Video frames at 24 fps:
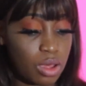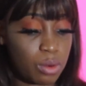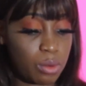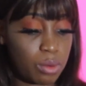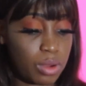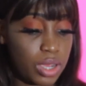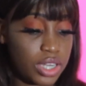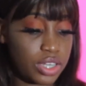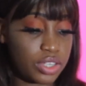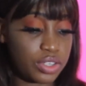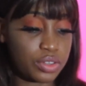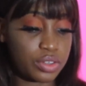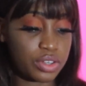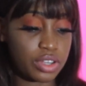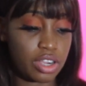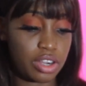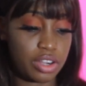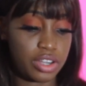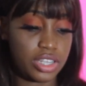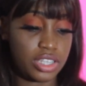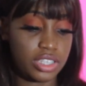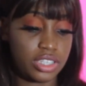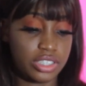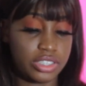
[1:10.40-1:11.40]
Where do you
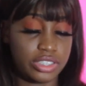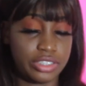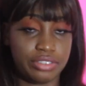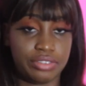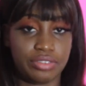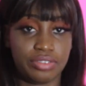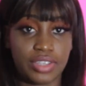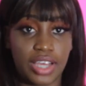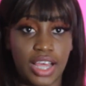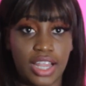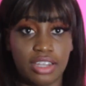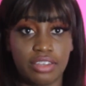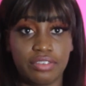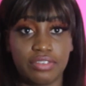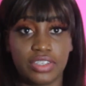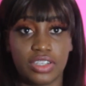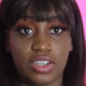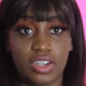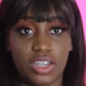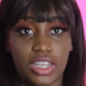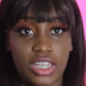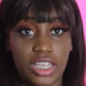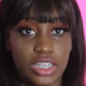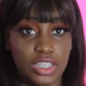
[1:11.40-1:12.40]
currently live? I live in
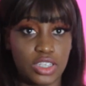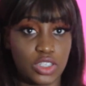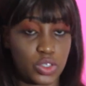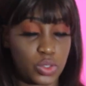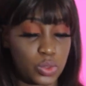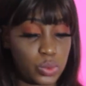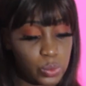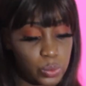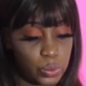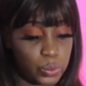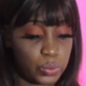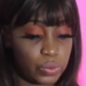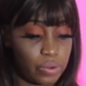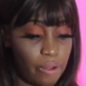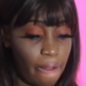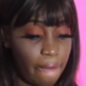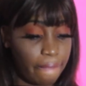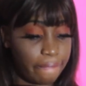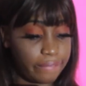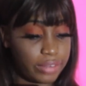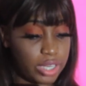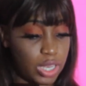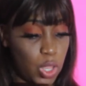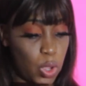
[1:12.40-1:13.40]
Orlando,
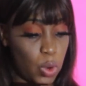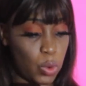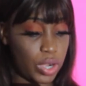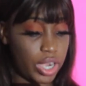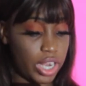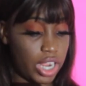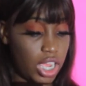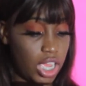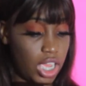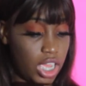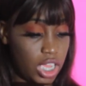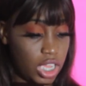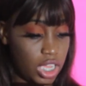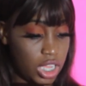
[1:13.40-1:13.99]
Florida.